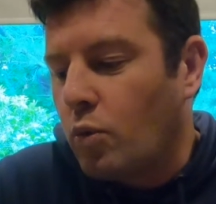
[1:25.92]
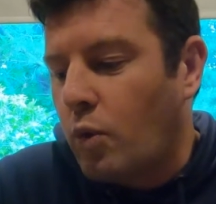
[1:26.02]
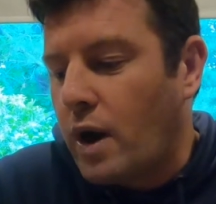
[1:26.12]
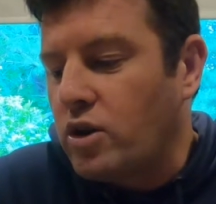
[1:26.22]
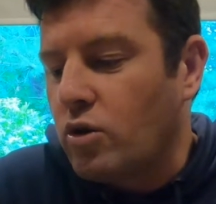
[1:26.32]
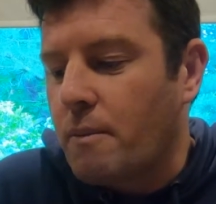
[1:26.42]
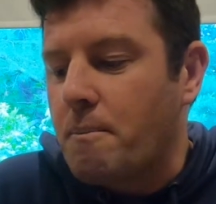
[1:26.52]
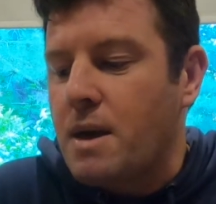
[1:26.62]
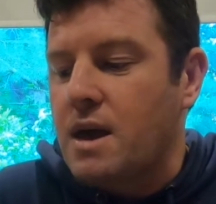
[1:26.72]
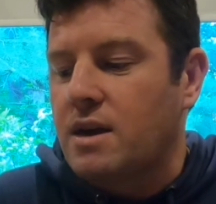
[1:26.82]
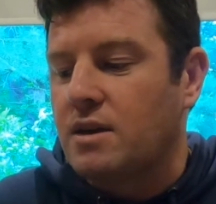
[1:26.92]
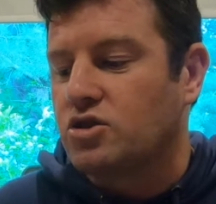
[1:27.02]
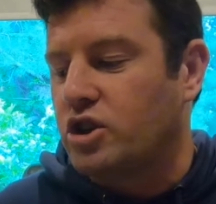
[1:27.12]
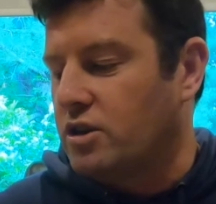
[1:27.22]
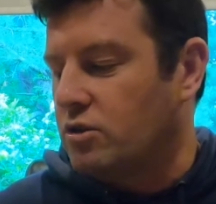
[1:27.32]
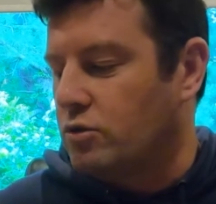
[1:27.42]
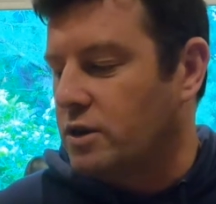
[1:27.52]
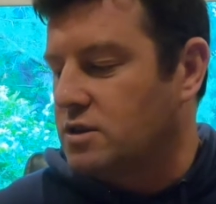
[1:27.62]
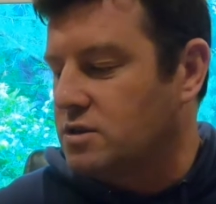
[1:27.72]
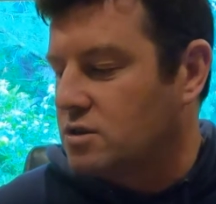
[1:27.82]
when you're making channel
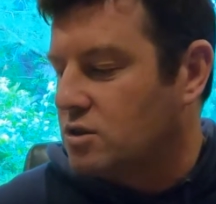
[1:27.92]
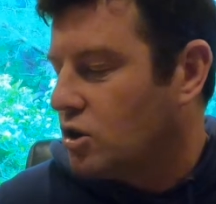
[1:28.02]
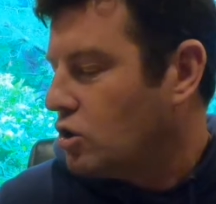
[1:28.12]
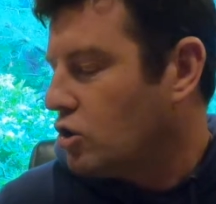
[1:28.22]
grease,